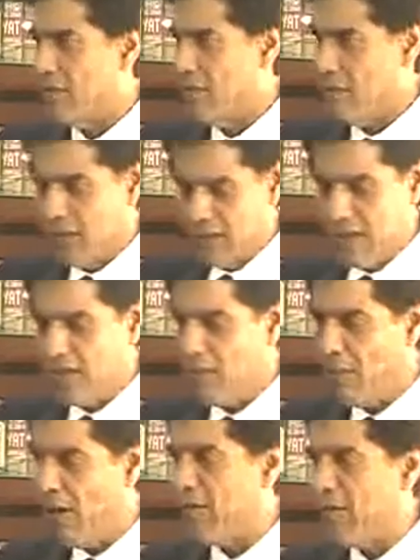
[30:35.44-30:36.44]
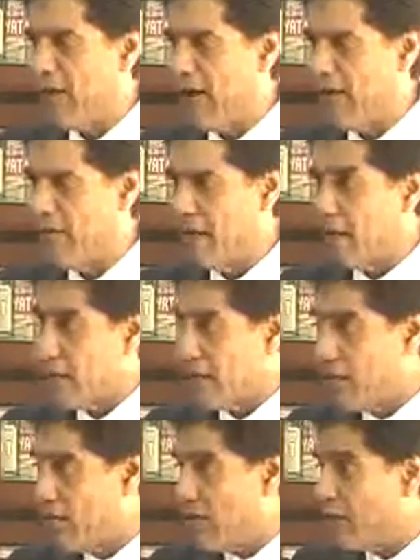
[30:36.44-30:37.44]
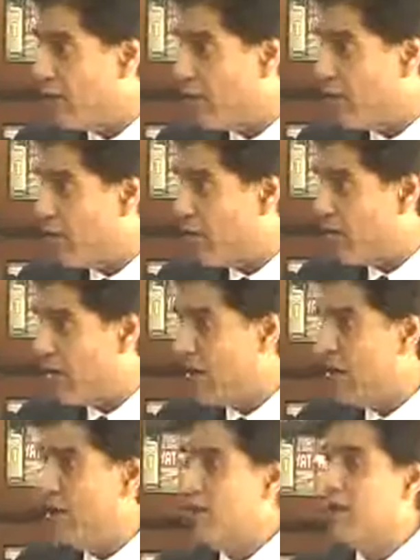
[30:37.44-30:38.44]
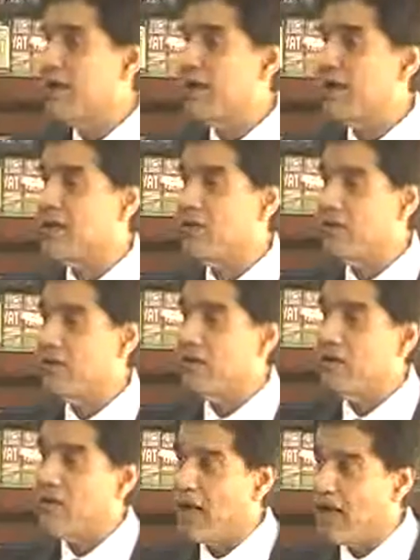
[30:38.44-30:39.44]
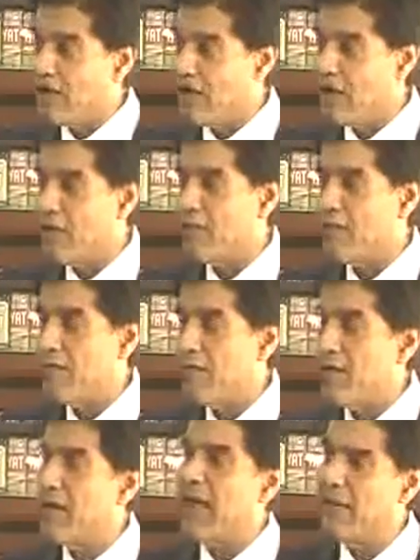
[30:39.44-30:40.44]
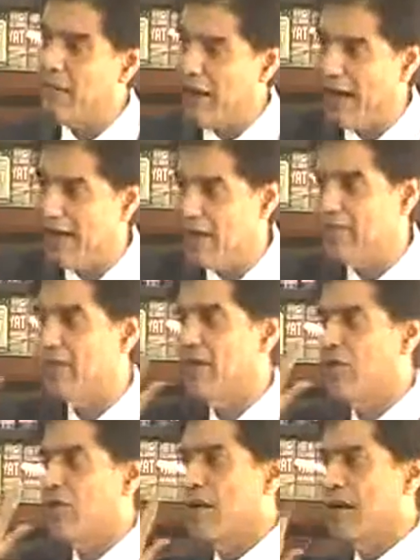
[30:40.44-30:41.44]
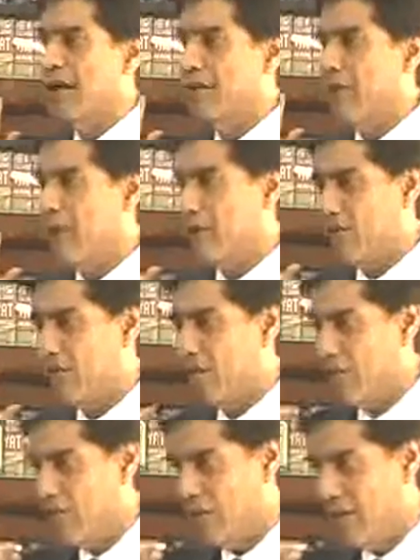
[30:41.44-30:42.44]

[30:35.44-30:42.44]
This is the proper time, otherwise you will have to pay more. He says, no sir, you catch hold of somebody else, I finance, but don't take me to the court.